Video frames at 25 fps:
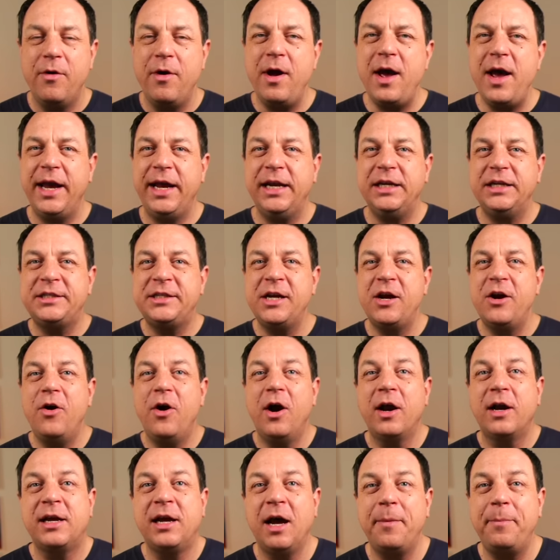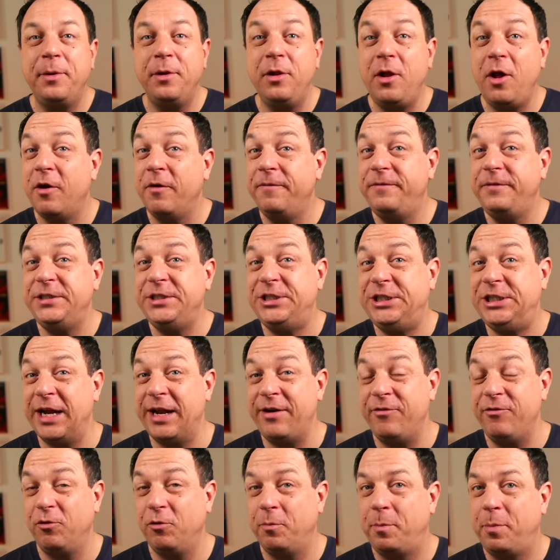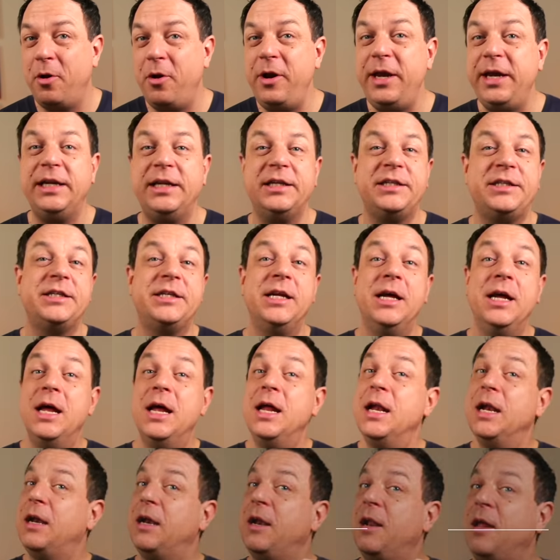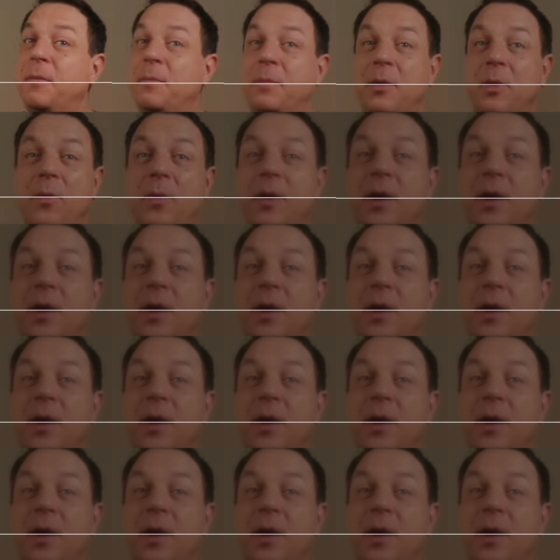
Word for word: Right, so a couple of general points. Number